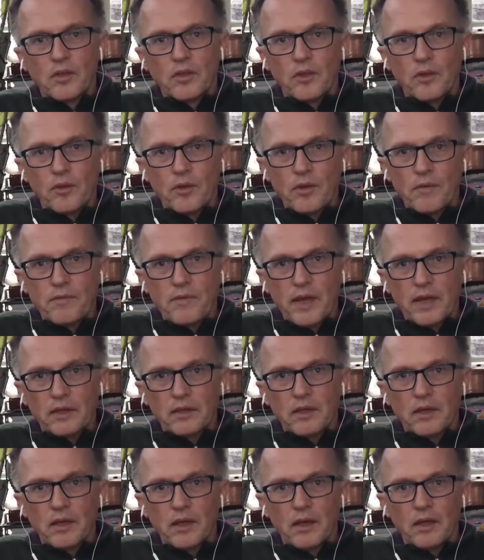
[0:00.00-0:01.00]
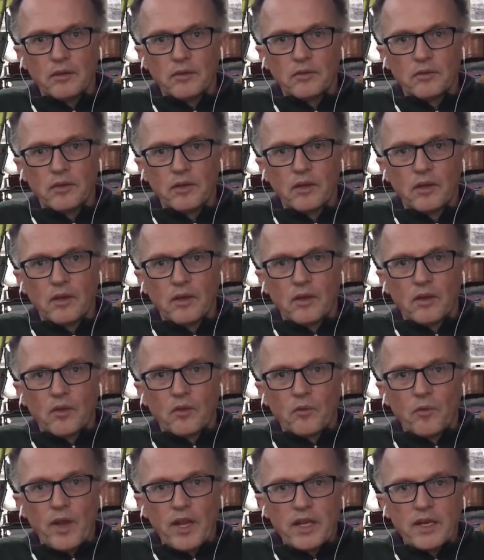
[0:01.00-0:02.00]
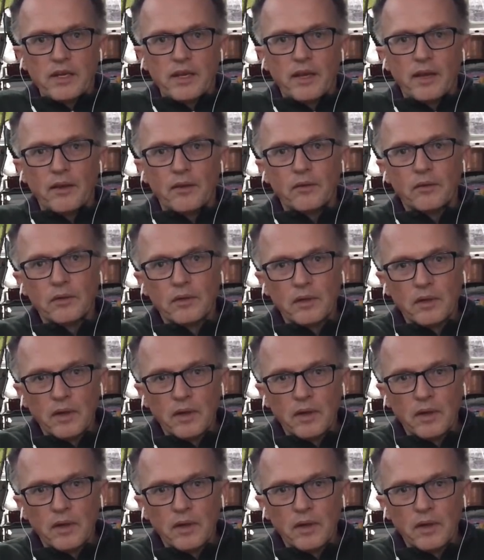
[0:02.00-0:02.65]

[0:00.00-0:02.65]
that are affecting us right now